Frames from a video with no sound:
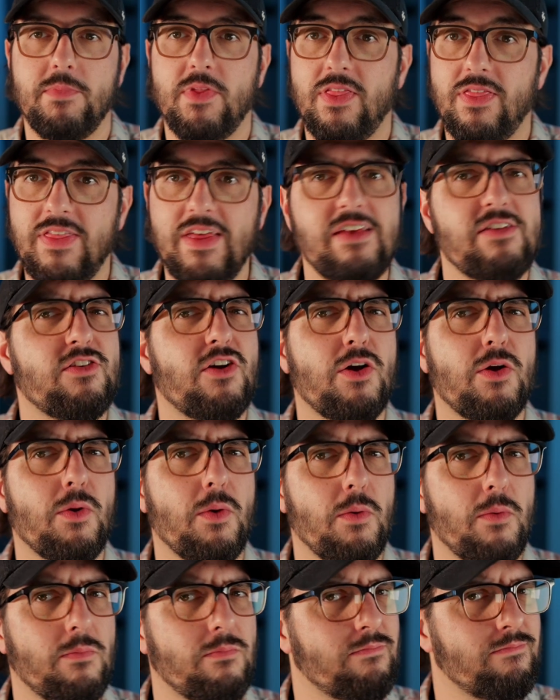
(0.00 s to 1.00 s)
These
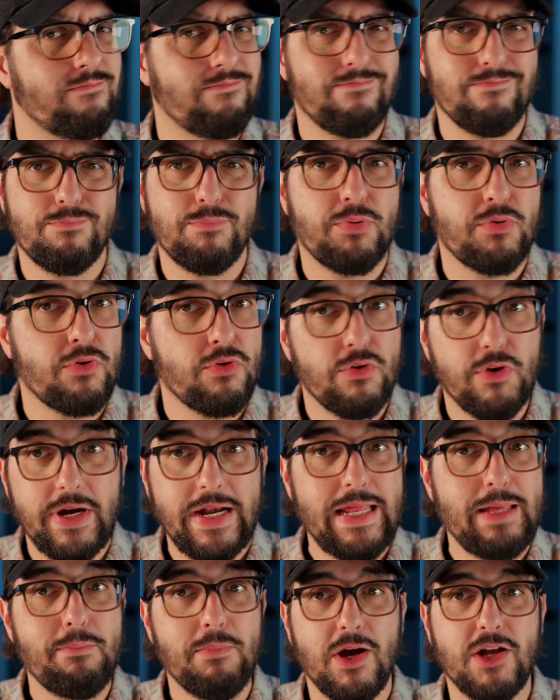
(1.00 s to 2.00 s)
are
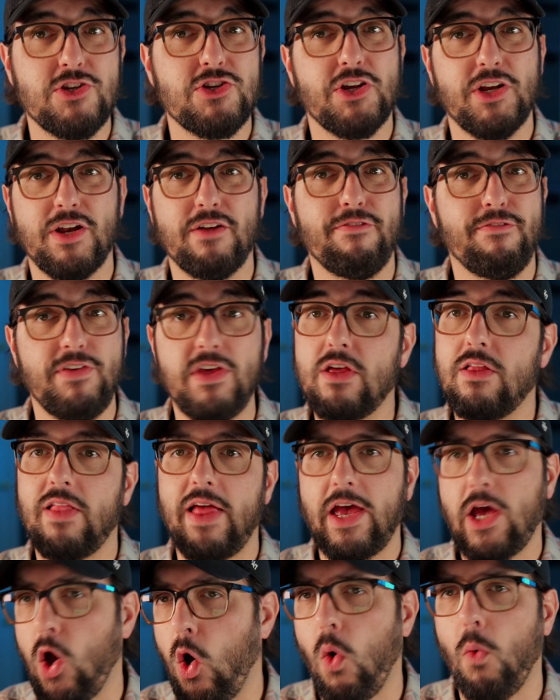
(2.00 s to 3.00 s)
pretty much going to feel
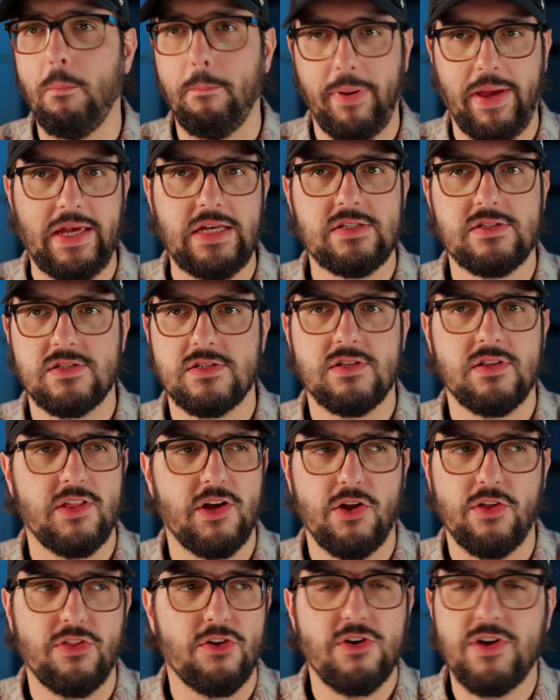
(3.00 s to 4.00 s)
like home base.
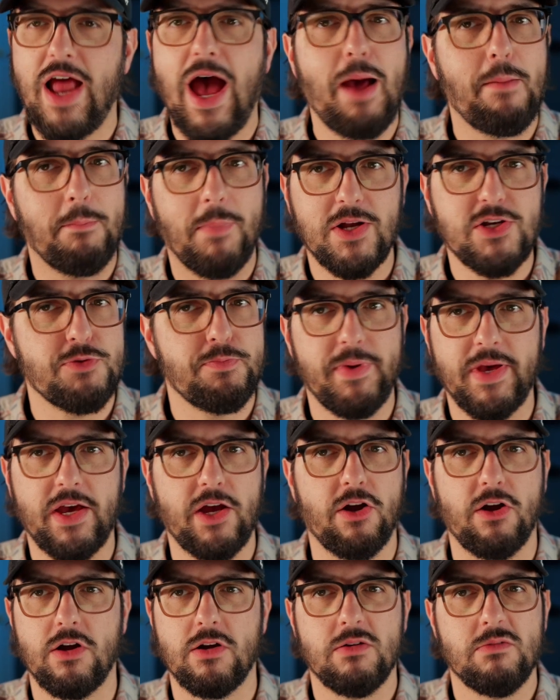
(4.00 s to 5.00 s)
They're not much
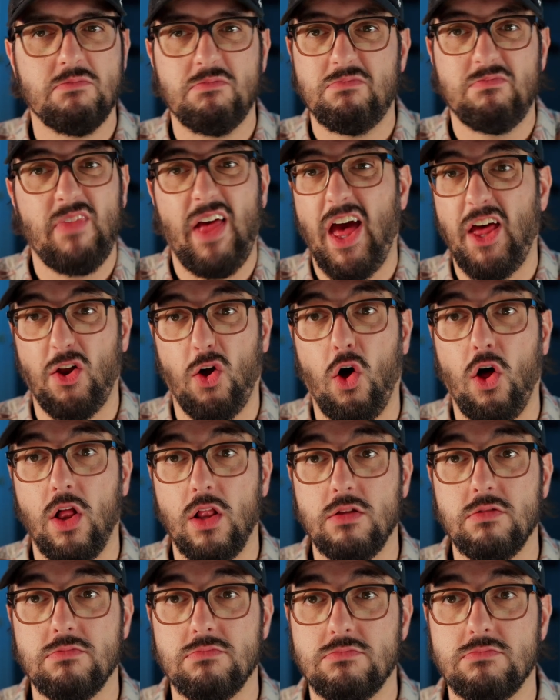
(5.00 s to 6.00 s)
bigger at
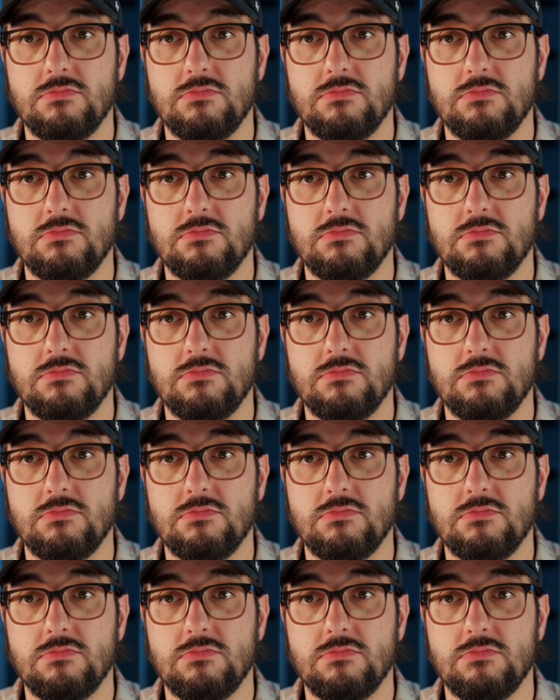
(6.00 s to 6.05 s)
all.